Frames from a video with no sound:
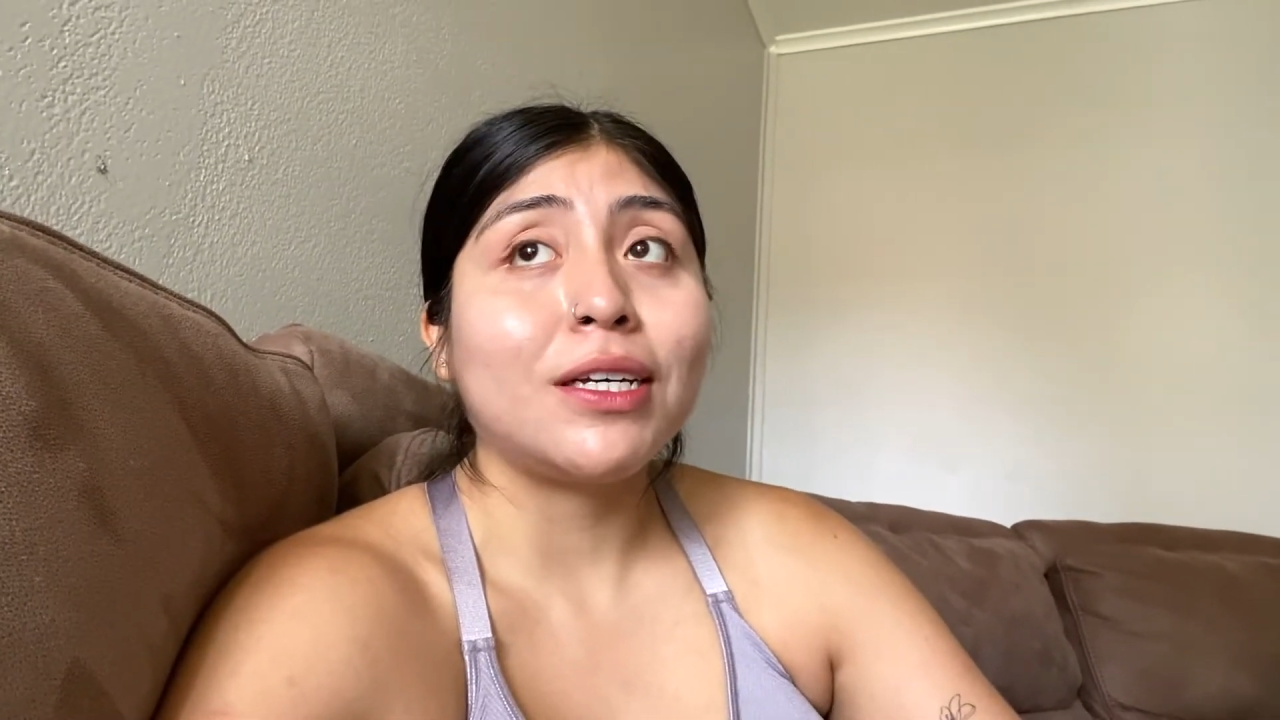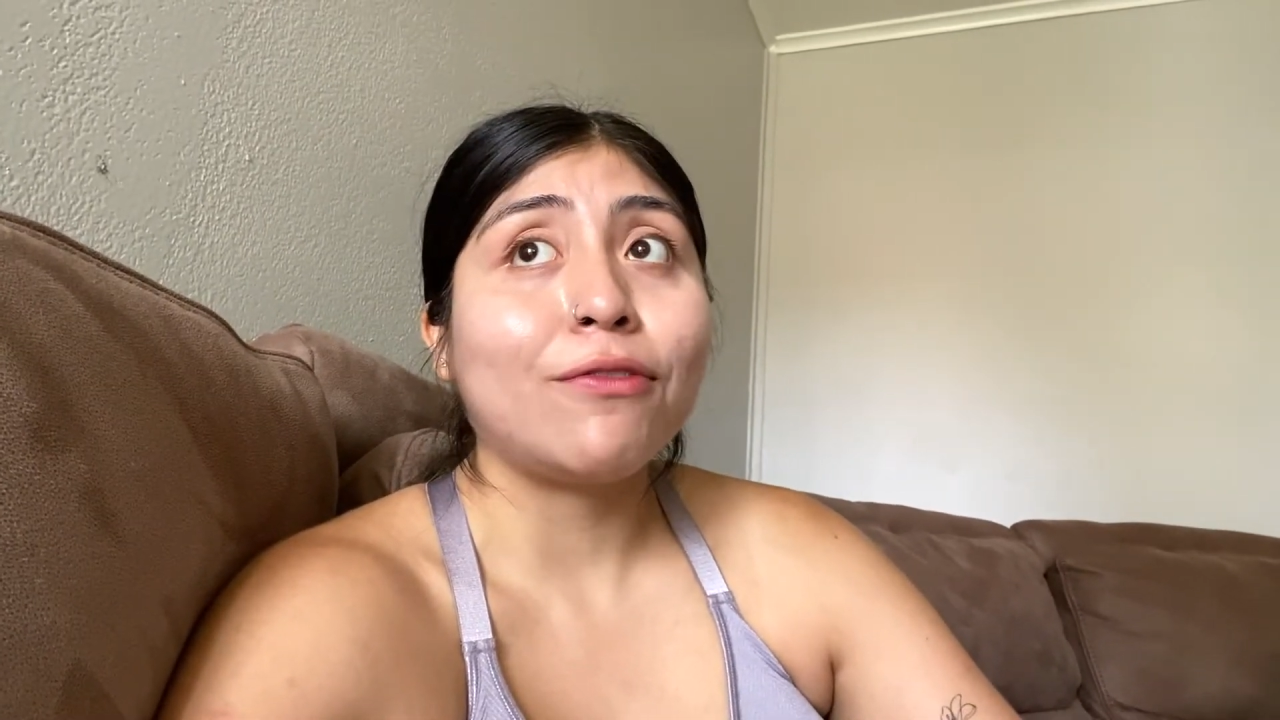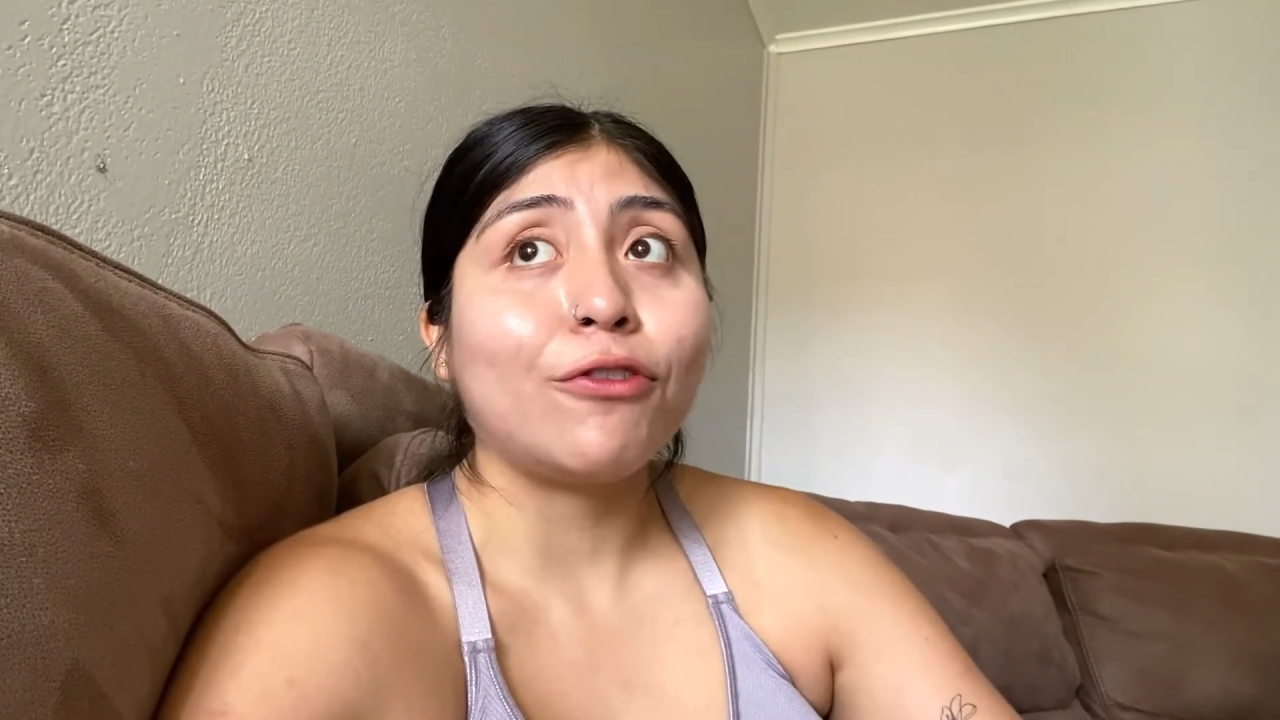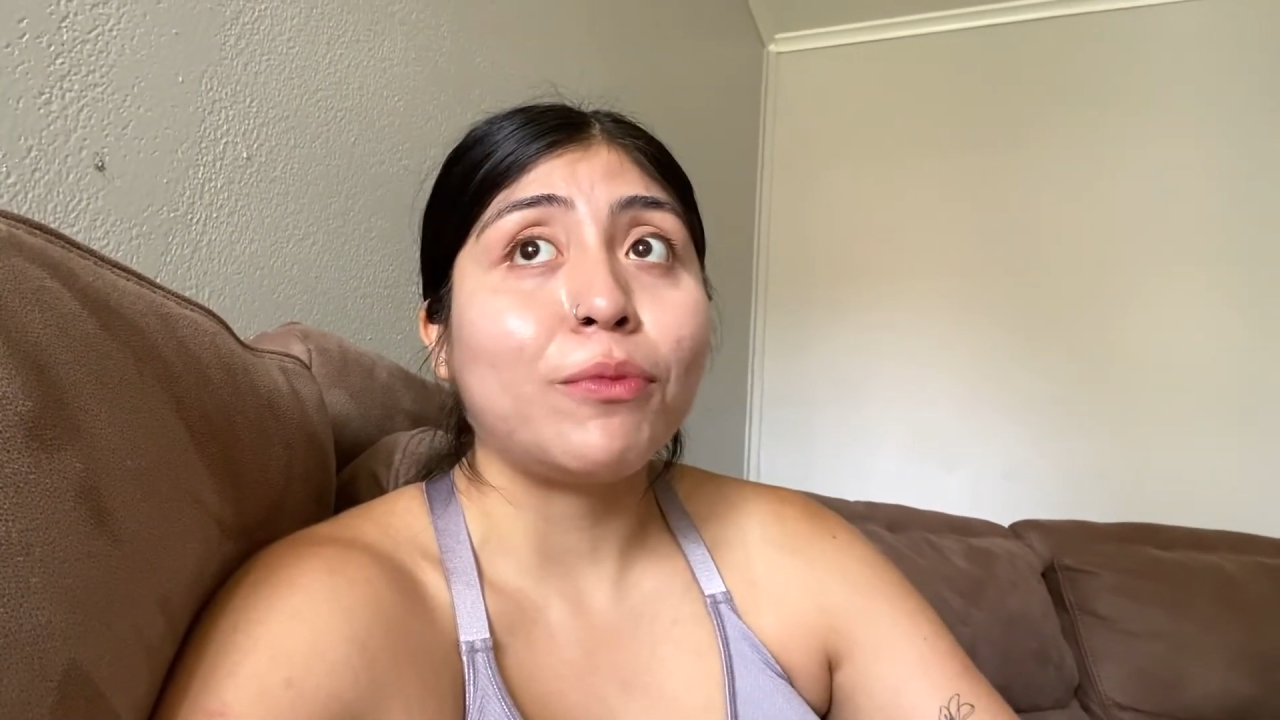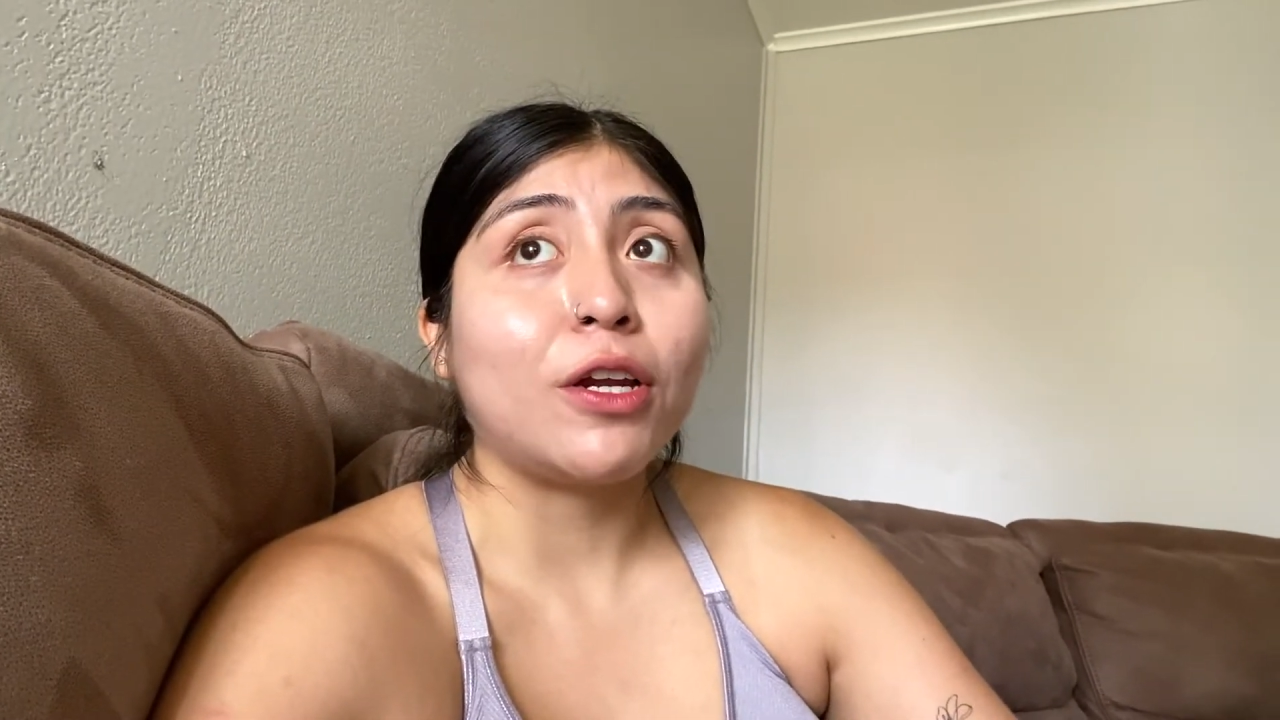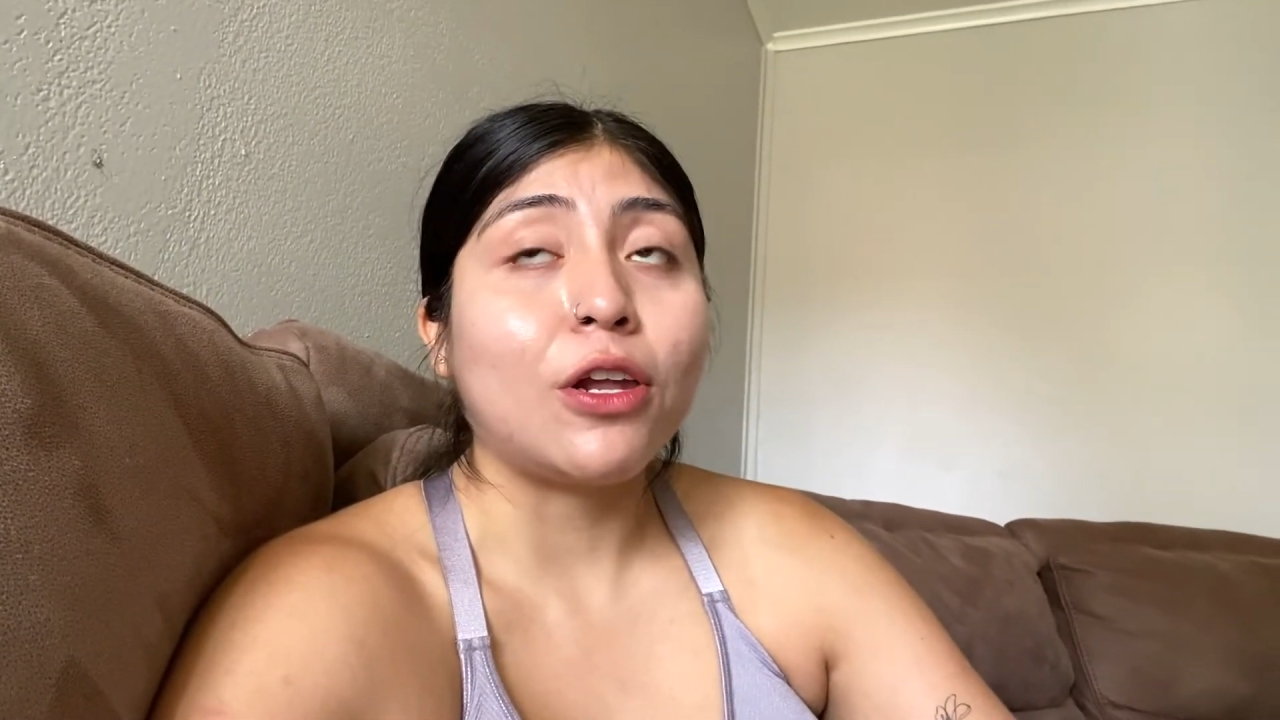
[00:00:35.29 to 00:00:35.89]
it for me to